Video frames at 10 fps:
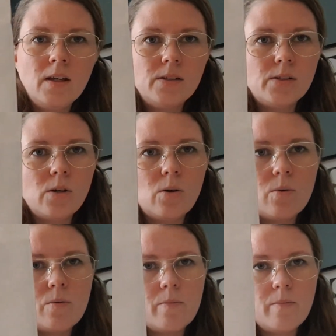
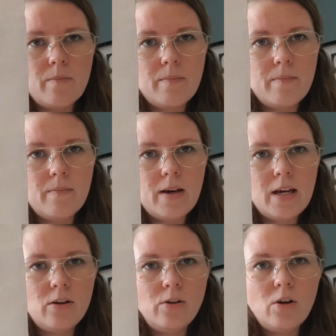So
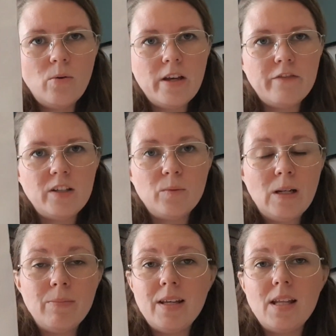I don't know if it
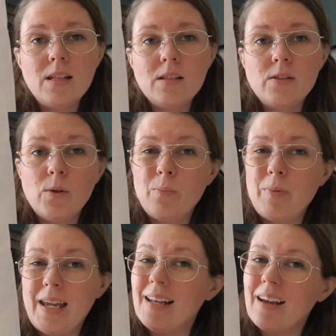will be too
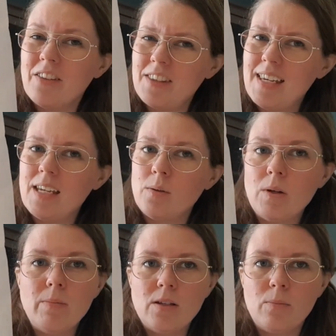pale. I think it
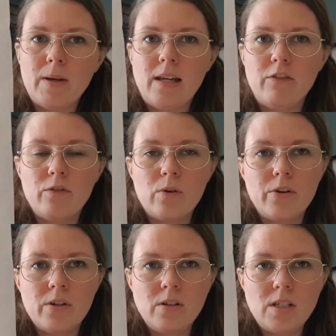will be too pale
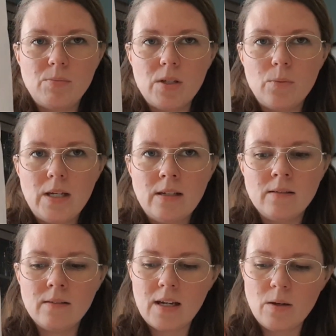for Gypsy Queen.
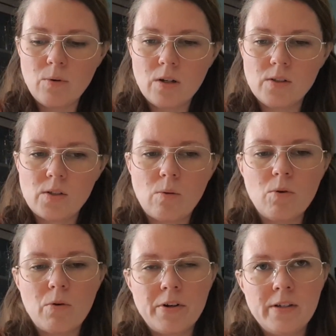I want some
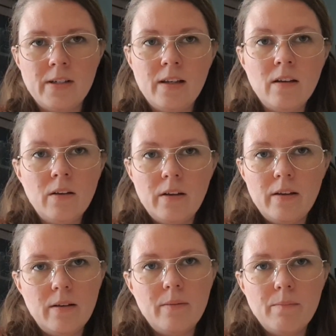more
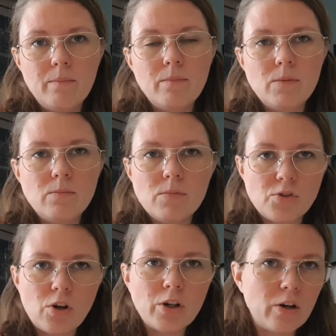
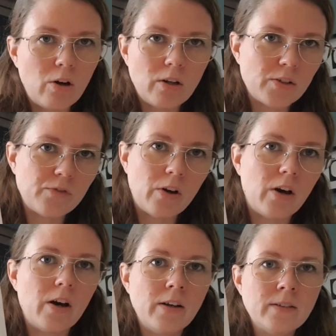stronger colors for
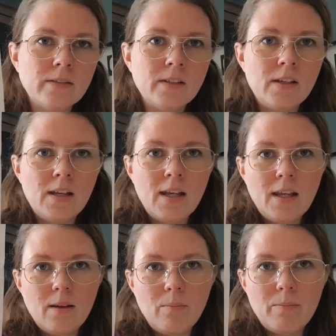her.
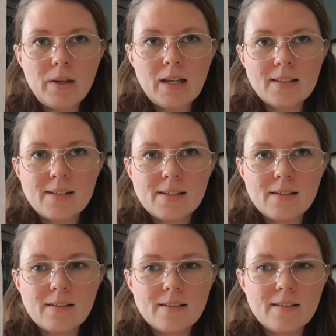But
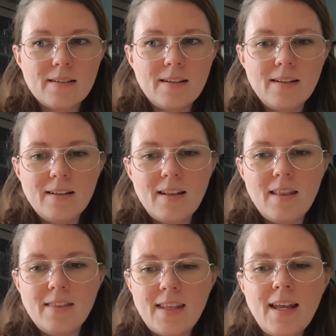
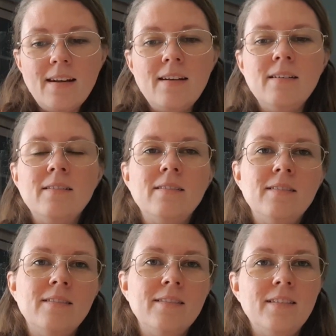then
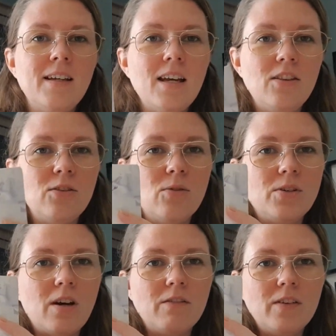I
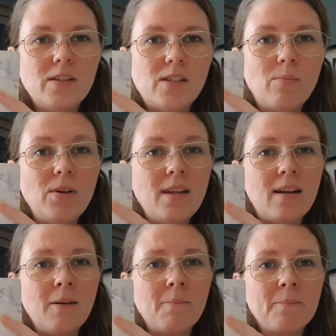thought of Sabrina.